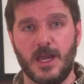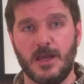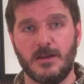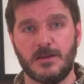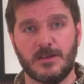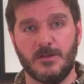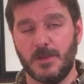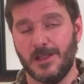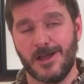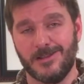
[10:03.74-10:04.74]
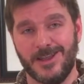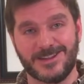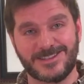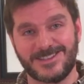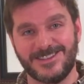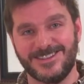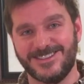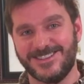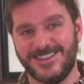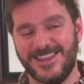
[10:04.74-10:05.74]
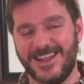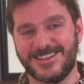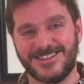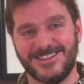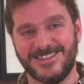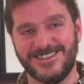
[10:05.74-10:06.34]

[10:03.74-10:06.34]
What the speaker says: and give me a lot of likes. Thanks.